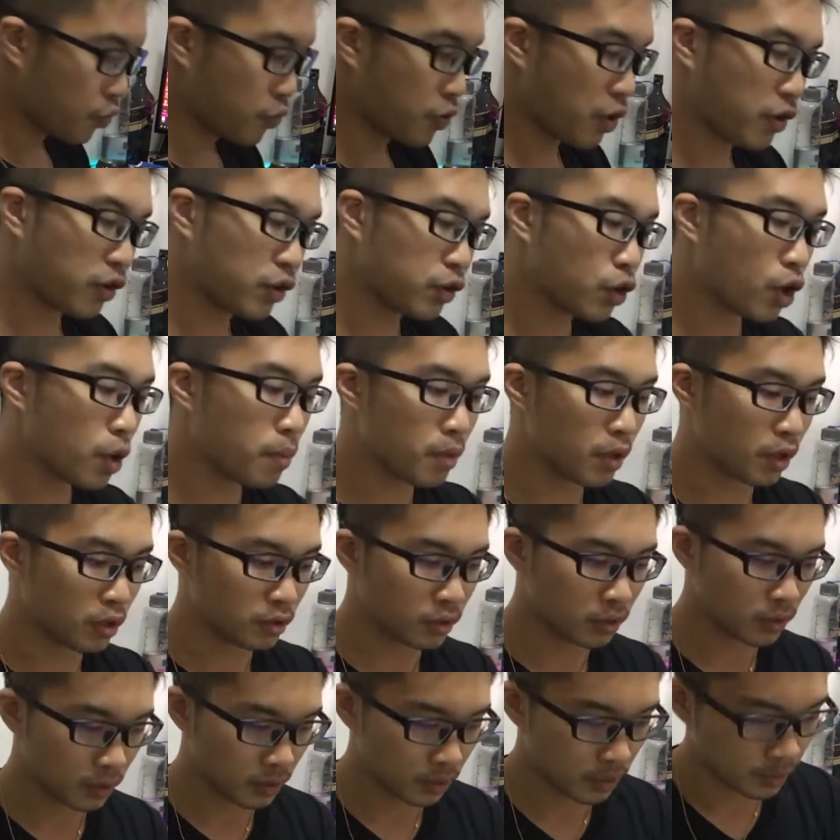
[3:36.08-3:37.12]
very normal
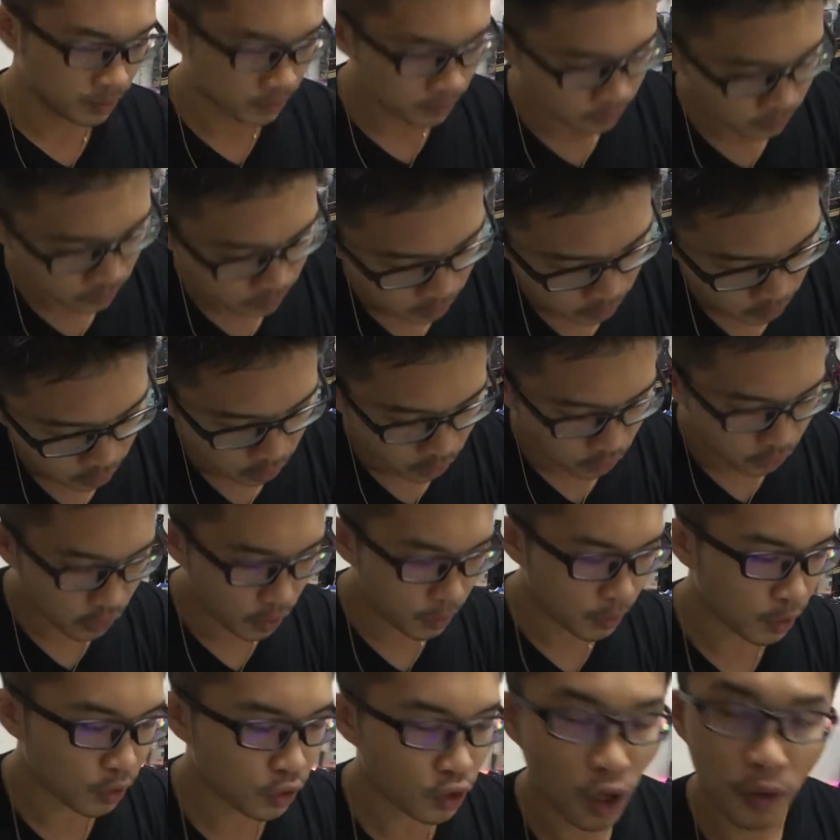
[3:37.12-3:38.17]

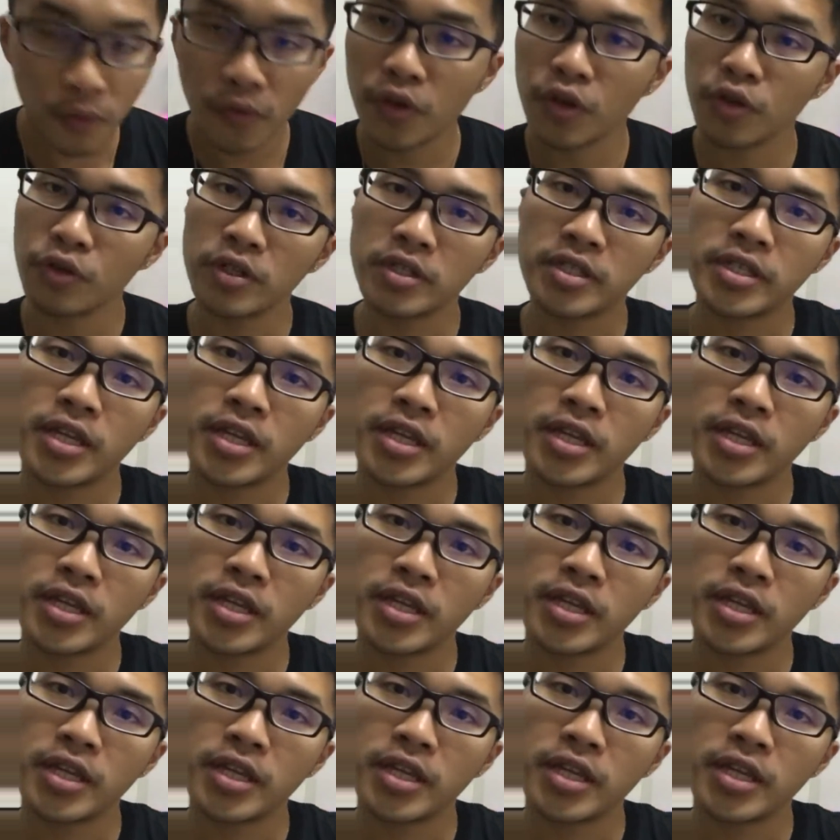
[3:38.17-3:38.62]
from the top view